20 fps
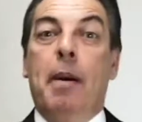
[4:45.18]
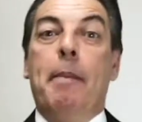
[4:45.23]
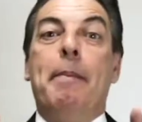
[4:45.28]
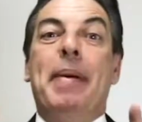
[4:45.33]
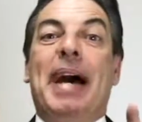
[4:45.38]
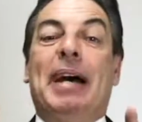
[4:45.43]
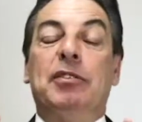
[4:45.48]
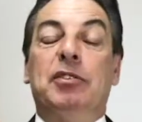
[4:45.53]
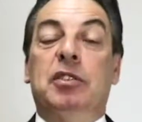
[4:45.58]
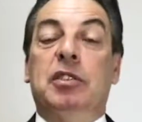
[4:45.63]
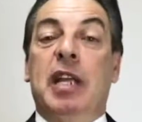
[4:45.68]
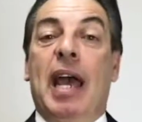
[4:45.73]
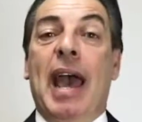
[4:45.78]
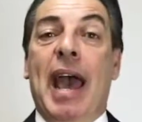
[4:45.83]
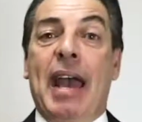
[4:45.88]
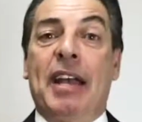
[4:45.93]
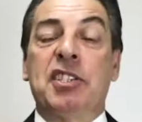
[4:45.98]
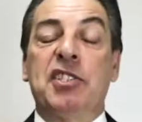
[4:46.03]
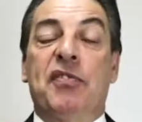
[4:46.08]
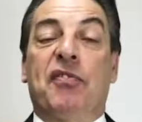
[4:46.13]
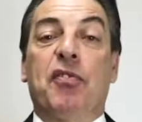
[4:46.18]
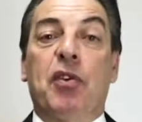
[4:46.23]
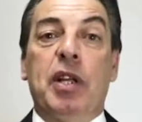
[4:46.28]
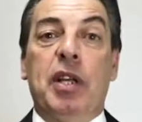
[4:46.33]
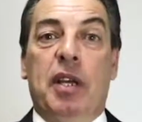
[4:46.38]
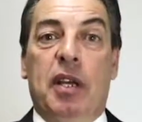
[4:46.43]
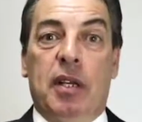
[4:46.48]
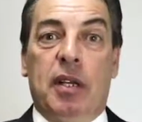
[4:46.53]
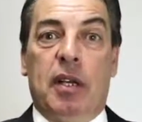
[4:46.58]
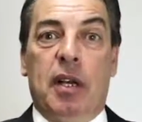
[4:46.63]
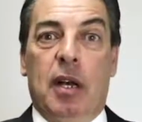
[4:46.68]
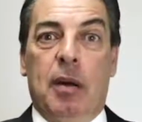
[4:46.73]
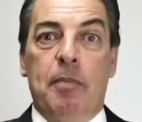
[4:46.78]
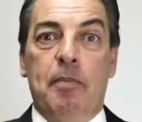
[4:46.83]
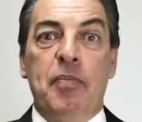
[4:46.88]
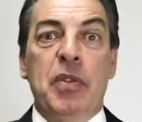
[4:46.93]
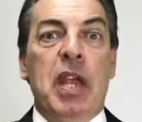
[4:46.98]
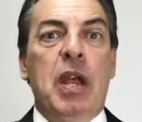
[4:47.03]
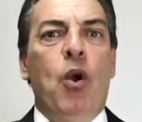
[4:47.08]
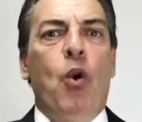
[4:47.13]
about tax-free income.
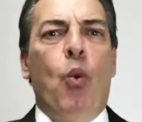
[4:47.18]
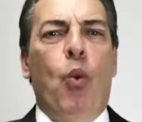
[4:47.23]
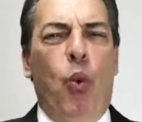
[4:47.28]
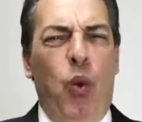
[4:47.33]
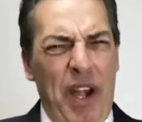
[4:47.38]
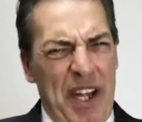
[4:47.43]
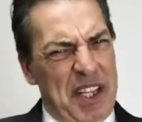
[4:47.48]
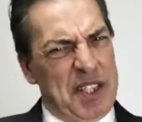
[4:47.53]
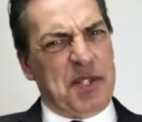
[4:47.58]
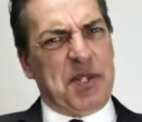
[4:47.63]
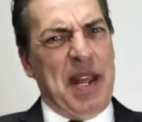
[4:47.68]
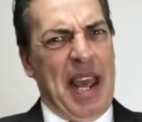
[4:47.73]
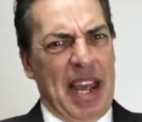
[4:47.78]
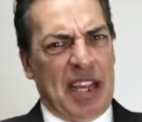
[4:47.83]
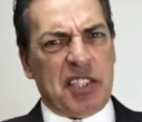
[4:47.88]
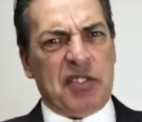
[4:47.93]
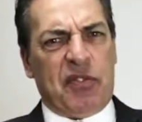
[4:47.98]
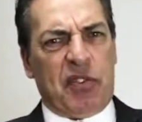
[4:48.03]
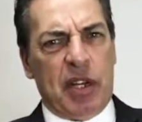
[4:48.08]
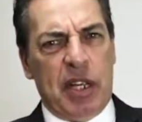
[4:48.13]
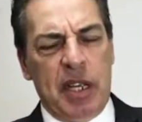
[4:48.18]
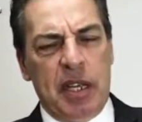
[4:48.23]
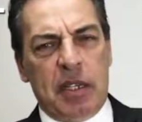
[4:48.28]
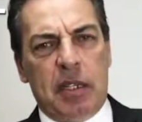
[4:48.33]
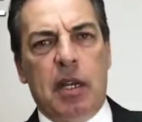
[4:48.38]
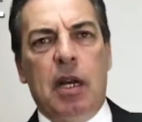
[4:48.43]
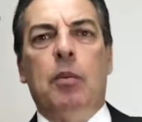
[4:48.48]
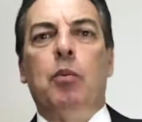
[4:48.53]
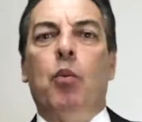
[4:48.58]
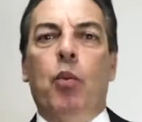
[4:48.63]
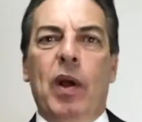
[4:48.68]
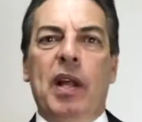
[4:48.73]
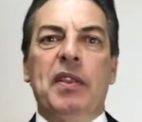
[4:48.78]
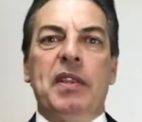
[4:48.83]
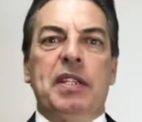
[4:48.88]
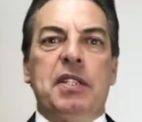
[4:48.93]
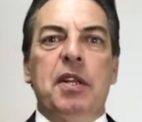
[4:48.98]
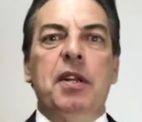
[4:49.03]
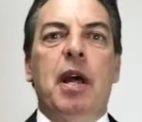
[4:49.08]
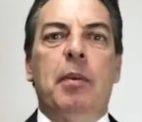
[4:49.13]
What is tax-free income? Well,
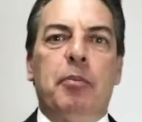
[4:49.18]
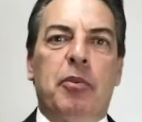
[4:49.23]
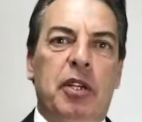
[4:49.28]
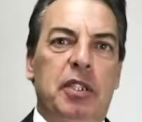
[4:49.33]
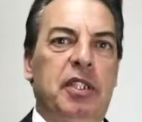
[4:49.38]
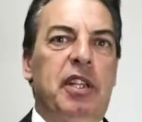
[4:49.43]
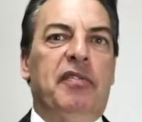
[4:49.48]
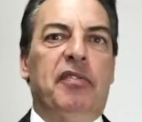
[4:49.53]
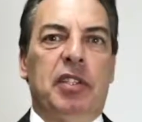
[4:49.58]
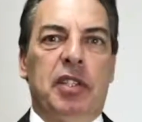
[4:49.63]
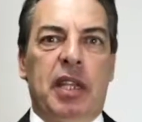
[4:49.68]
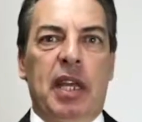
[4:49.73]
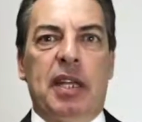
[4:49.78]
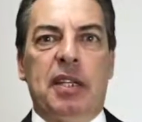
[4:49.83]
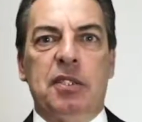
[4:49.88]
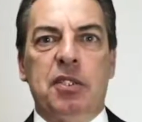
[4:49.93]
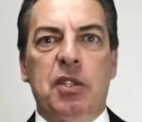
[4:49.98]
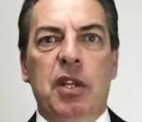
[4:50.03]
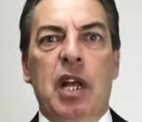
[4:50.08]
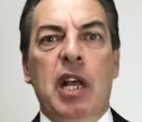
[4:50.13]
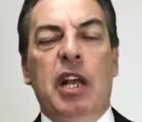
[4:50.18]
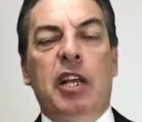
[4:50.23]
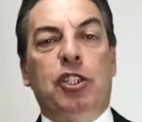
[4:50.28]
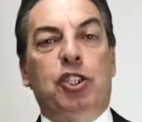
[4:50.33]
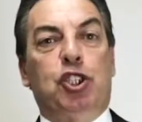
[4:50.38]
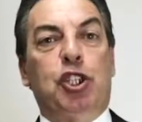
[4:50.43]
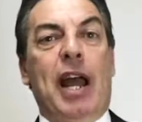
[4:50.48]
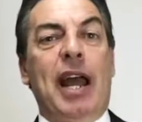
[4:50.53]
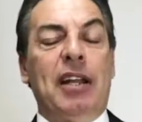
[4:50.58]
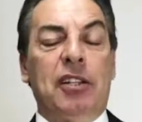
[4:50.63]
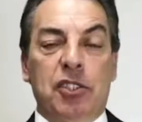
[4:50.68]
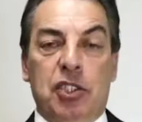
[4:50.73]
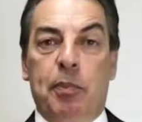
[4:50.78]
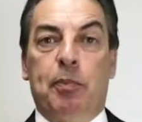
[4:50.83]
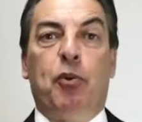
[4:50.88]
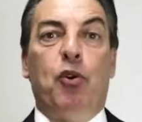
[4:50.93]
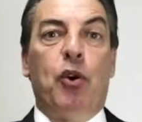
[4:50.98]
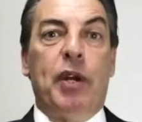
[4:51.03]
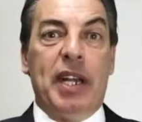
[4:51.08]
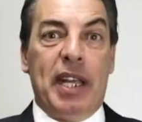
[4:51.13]
there's a number of different things. Child
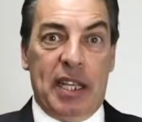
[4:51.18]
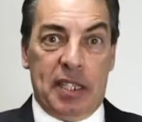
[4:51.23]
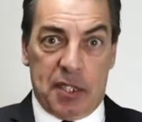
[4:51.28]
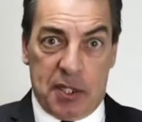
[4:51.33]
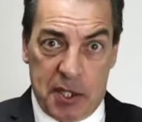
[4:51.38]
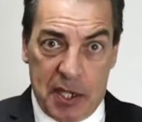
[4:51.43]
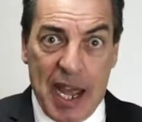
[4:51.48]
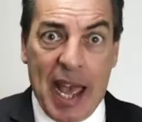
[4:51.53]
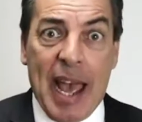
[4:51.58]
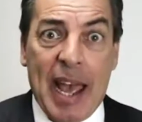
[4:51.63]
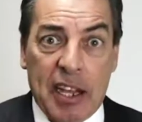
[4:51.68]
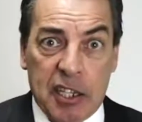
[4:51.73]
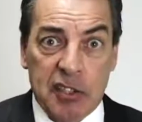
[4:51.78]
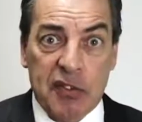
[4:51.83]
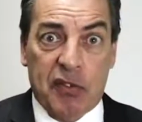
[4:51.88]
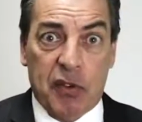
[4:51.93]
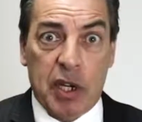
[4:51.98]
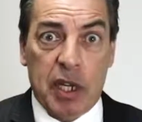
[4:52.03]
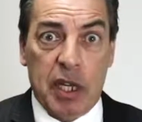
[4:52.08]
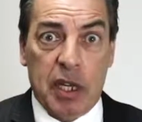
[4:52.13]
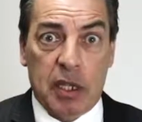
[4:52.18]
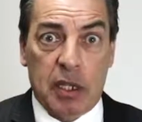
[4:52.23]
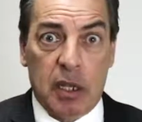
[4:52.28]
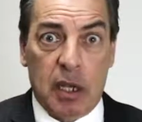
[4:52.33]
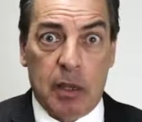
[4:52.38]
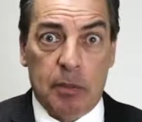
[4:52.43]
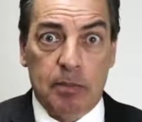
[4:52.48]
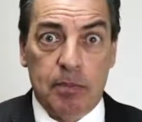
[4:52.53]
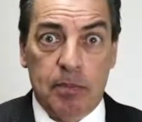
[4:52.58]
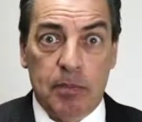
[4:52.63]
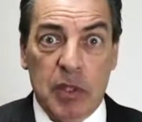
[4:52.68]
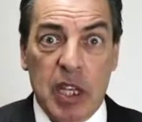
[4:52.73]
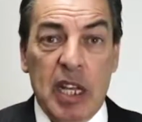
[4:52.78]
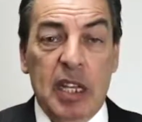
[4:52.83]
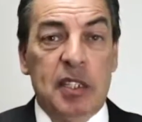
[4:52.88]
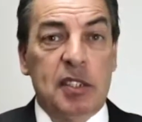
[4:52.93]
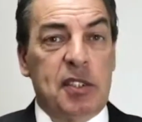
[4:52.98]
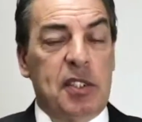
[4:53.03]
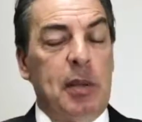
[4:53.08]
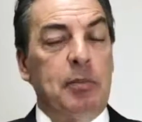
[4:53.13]
support is tax-free income.
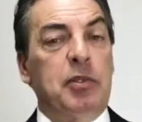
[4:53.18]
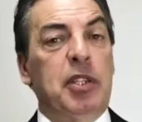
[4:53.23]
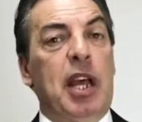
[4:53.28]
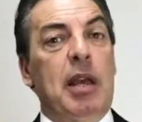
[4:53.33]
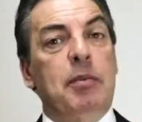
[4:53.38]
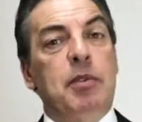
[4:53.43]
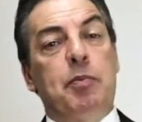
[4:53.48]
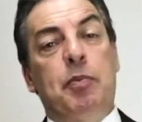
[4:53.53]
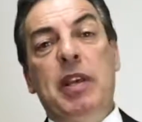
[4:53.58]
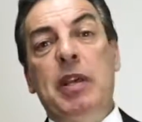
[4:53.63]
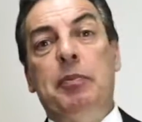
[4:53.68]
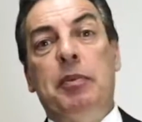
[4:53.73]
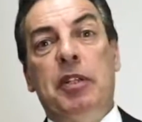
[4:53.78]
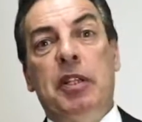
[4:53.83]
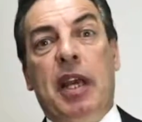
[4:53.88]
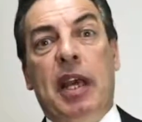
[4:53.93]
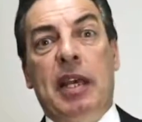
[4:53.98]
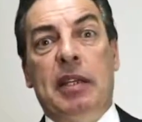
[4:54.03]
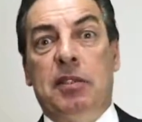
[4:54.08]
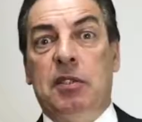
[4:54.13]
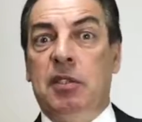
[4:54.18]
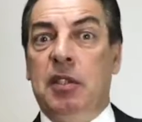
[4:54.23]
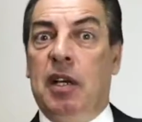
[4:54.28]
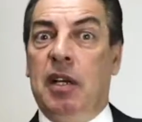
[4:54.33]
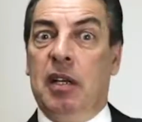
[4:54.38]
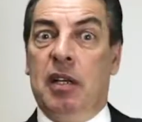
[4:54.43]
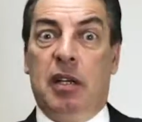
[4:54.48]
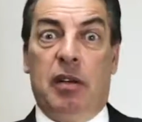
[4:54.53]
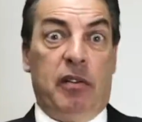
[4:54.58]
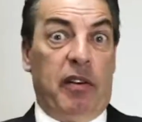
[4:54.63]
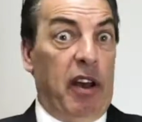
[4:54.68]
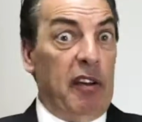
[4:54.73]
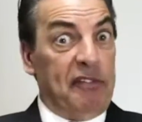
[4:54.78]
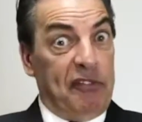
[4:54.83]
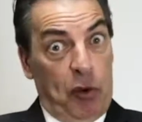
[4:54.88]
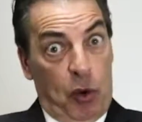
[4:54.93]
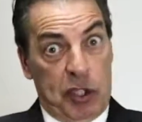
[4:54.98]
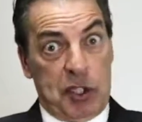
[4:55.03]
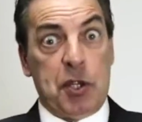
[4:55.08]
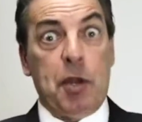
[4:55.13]
Sometimes people get, uh, are
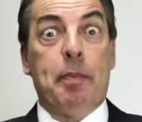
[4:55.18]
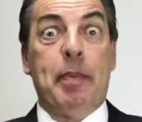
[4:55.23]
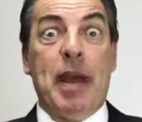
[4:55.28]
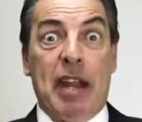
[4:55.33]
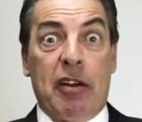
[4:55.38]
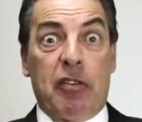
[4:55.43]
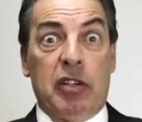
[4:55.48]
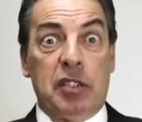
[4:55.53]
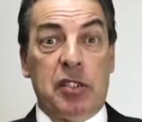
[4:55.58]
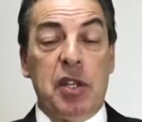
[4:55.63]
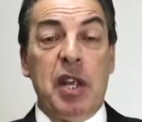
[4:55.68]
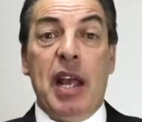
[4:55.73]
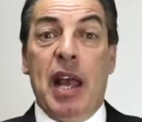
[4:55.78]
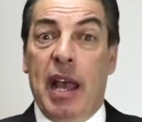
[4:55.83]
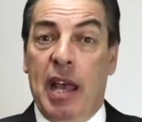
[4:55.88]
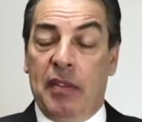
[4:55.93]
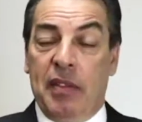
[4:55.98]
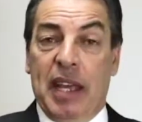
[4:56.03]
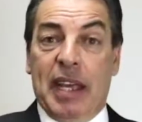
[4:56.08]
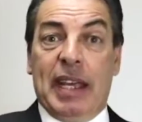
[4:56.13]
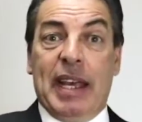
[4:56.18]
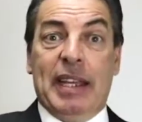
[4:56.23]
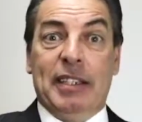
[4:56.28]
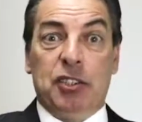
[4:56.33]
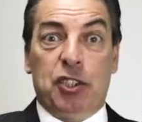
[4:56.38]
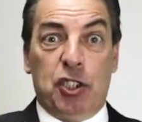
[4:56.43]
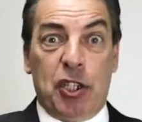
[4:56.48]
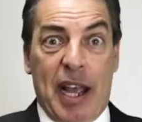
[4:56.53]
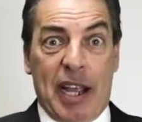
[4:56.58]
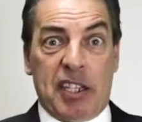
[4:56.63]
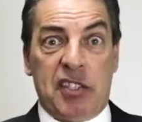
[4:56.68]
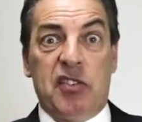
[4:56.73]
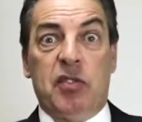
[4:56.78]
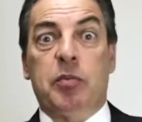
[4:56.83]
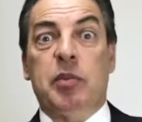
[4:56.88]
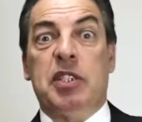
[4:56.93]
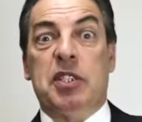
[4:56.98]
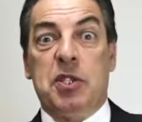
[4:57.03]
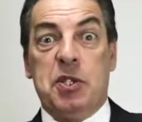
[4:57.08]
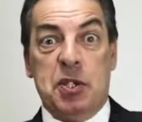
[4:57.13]
foster parents, and they get checks
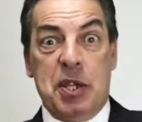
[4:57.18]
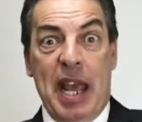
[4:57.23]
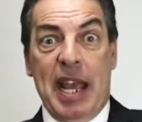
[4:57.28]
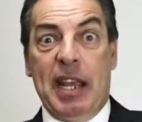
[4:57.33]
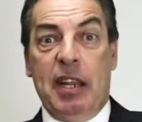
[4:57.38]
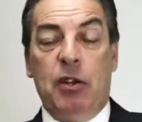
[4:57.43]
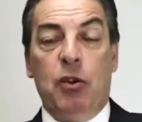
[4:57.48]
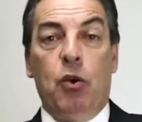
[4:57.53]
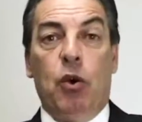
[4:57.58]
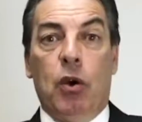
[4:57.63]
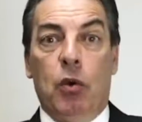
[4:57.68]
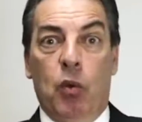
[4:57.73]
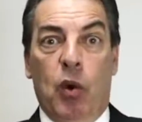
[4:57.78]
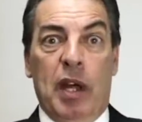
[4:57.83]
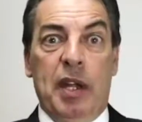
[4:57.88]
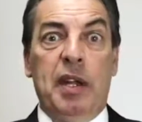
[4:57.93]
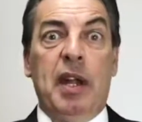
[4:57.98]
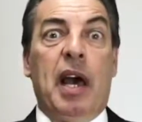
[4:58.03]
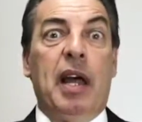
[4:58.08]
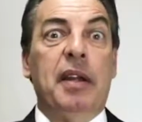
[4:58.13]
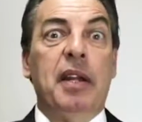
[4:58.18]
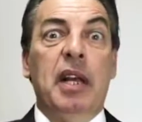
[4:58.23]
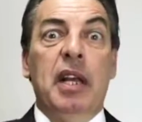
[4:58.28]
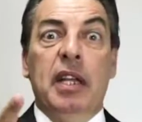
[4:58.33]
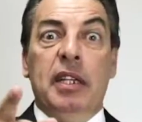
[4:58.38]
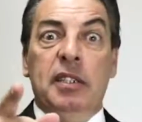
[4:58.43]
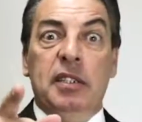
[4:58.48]
from the state or whatnot.